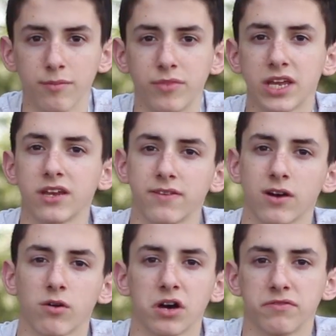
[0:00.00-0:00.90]
Think of
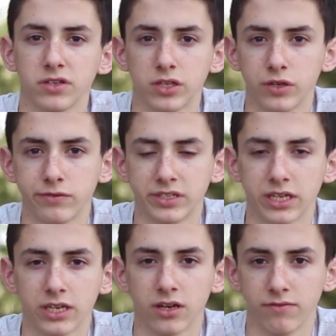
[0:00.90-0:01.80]
how often you've
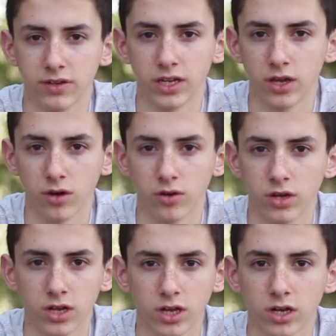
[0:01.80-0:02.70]
seen a video
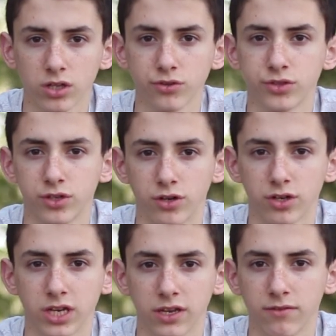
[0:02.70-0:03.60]
close to
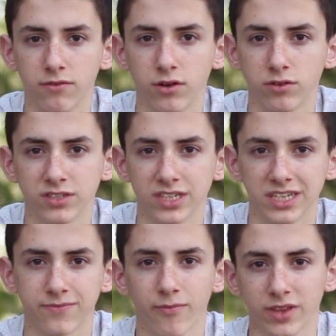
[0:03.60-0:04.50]
dark and you notice
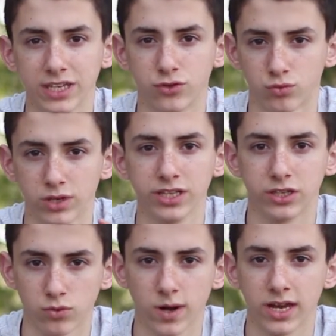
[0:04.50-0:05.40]
like it's really
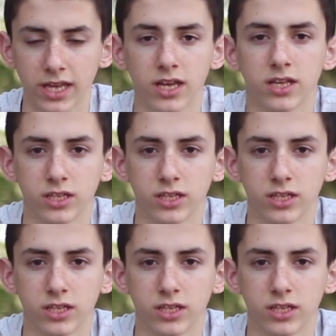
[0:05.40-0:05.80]
grainy.